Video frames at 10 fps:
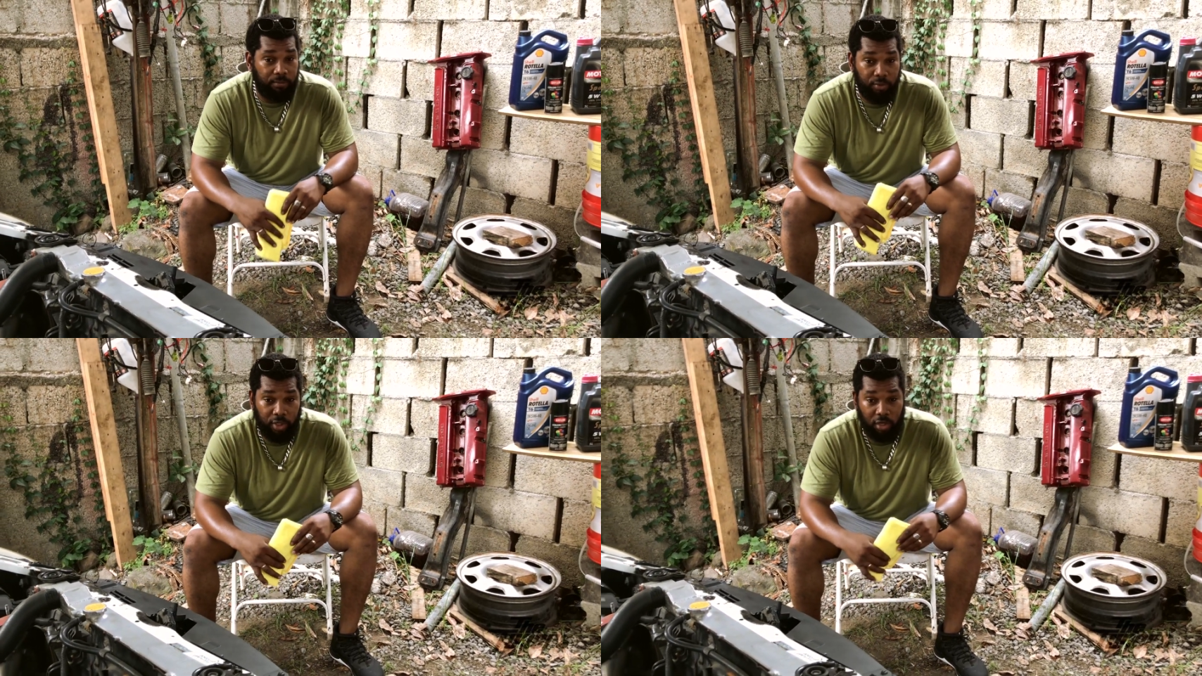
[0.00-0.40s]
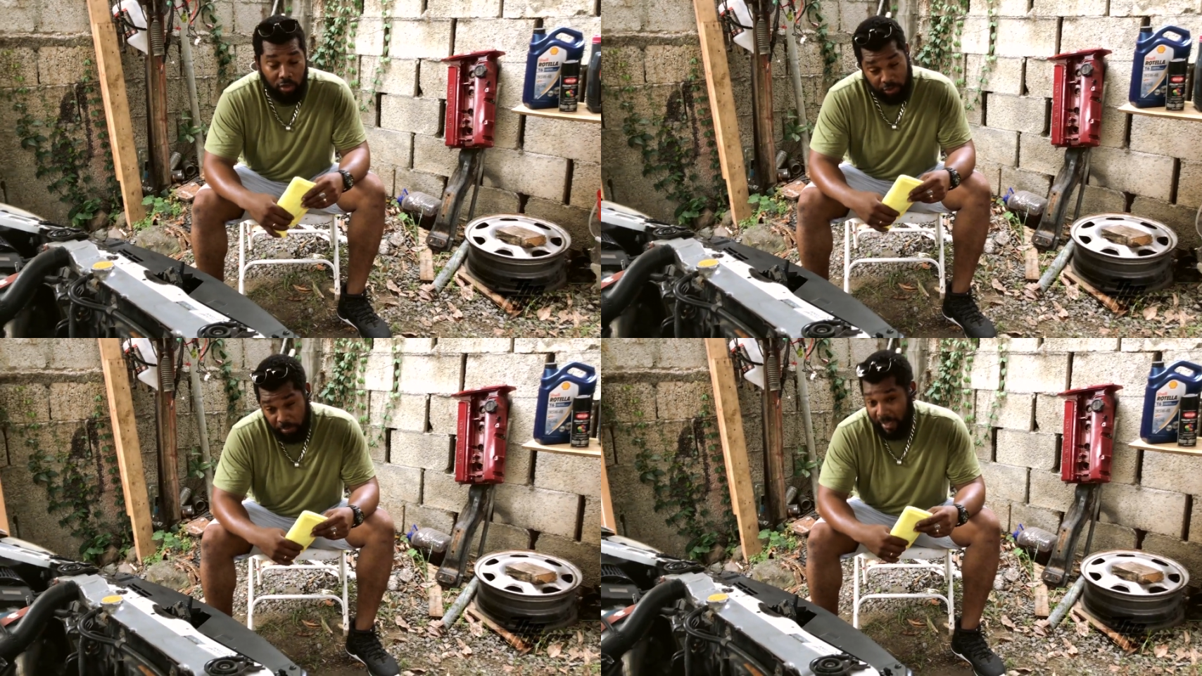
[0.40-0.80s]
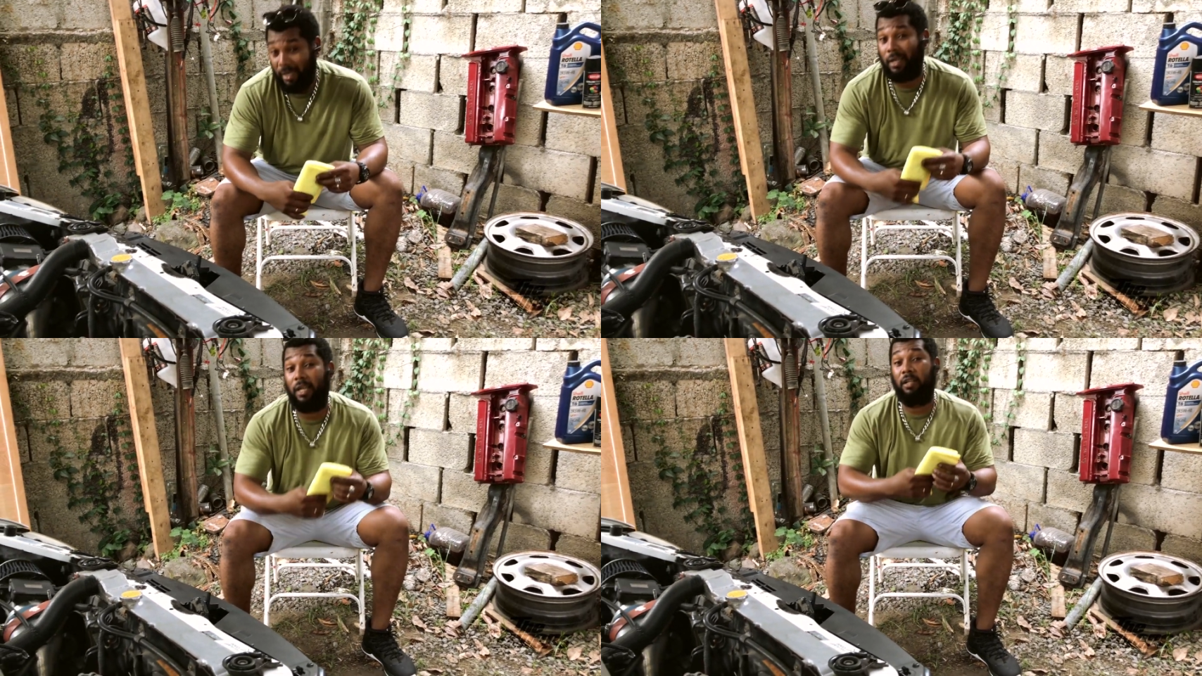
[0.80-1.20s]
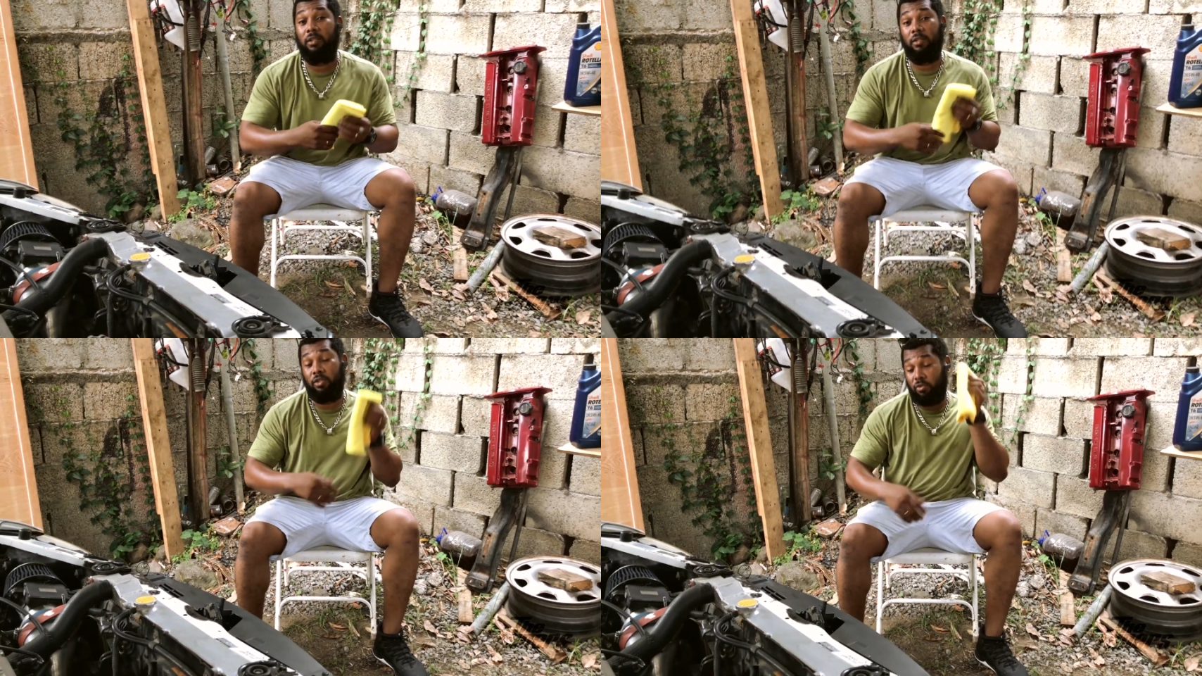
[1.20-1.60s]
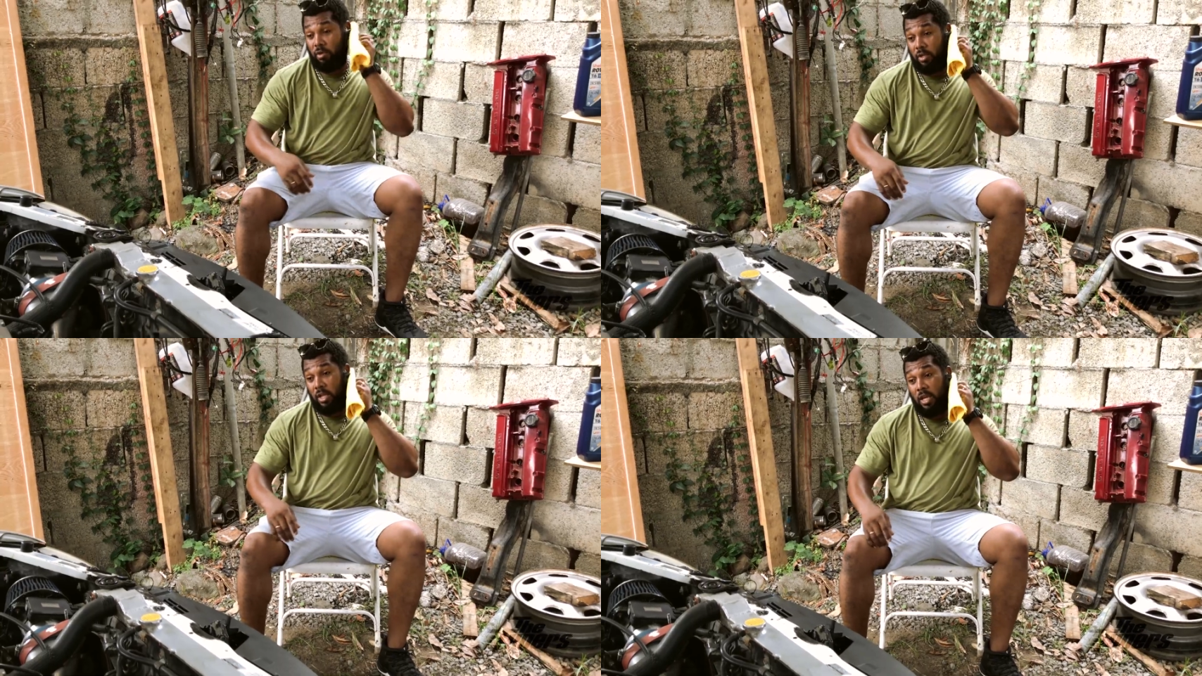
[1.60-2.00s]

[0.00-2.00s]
put the clutch pedal and so on.